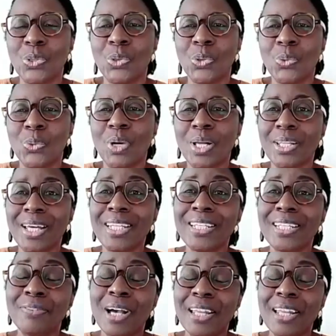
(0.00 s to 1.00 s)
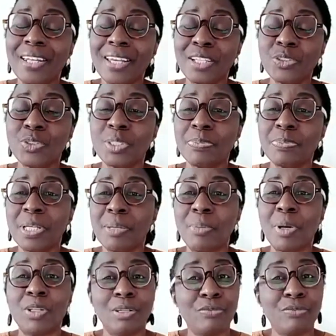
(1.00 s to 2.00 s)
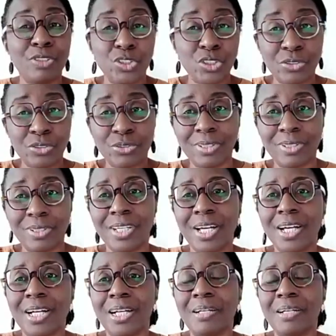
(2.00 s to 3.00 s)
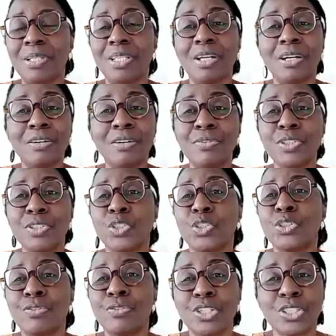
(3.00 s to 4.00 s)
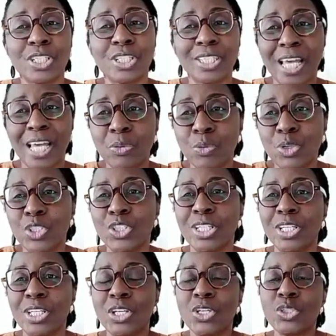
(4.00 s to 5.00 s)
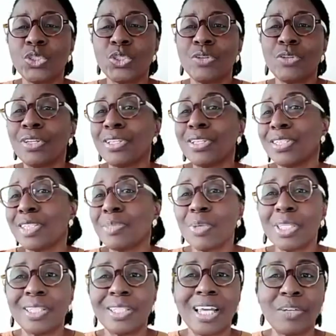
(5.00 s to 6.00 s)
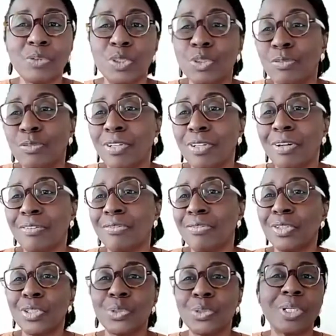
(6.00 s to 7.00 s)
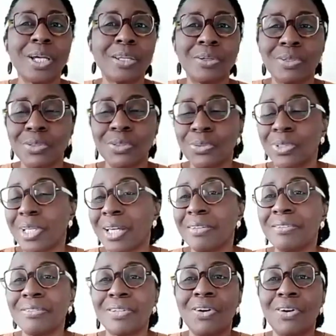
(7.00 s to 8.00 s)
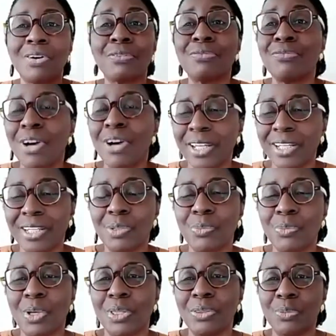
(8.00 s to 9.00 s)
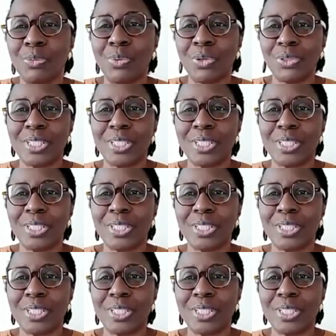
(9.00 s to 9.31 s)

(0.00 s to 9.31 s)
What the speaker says: Well, I like to speak about love in general. Love is a universal language. So if you can speak the language of love, you'll get on fine anywhere in the world.